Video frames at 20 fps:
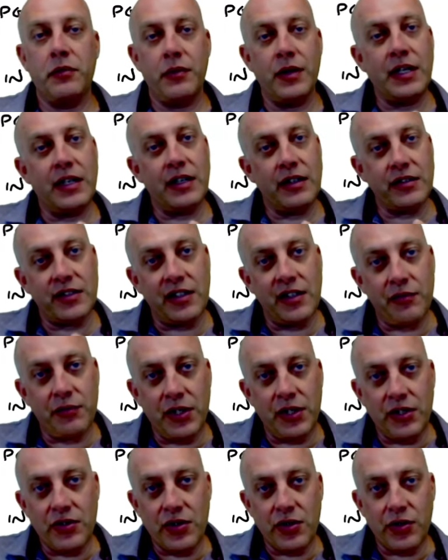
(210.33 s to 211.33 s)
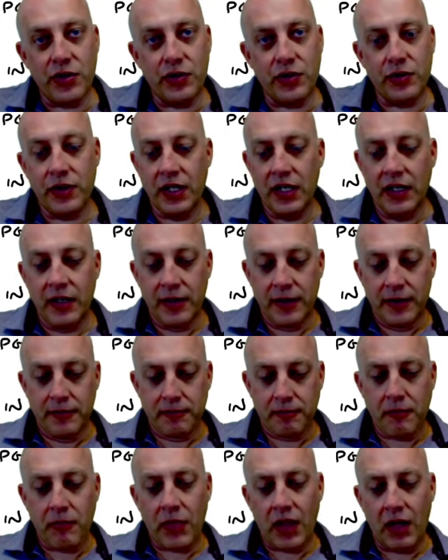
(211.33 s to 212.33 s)
What else can we do?
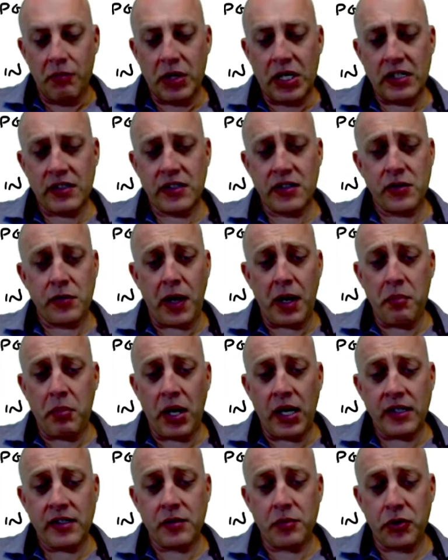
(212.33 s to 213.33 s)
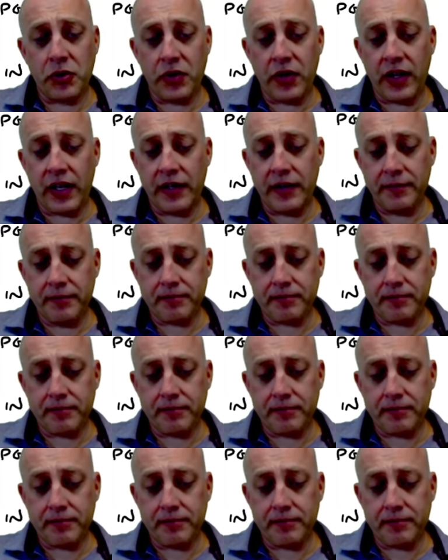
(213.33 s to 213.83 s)
Because it's quite possible that